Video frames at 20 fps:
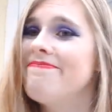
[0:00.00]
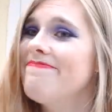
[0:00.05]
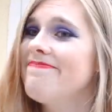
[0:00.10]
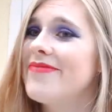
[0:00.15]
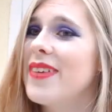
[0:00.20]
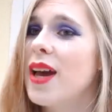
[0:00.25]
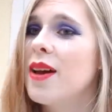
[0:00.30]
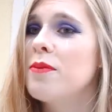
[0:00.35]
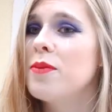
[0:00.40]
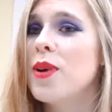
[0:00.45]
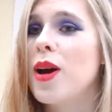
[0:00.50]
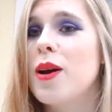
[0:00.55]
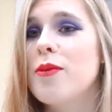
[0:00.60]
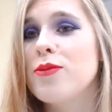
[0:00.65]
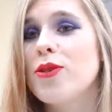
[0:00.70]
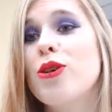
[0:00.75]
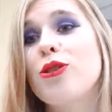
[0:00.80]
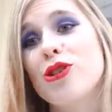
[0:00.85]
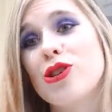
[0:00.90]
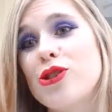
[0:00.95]
I'm
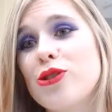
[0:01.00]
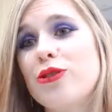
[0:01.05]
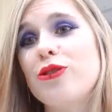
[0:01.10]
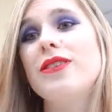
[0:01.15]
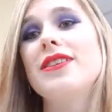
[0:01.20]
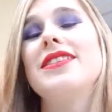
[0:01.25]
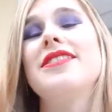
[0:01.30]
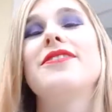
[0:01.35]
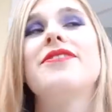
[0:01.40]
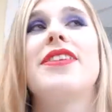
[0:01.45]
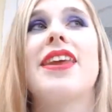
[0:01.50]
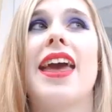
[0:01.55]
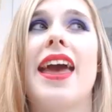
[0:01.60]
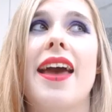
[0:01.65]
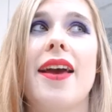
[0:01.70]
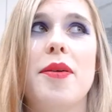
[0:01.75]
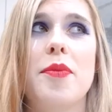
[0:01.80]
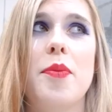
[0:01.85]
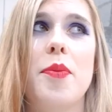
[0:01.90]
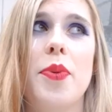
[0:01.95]
not sure as of
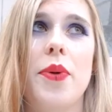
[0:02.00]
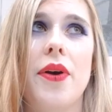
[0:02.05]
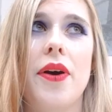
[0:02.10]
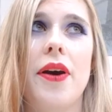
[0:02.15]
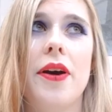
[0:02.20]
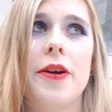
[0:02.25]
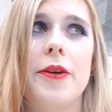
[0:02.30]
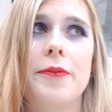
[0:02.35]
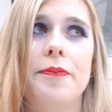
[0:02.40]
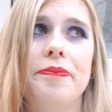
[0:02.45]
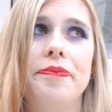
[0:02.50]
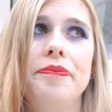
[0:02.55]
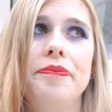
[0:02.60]
yet, but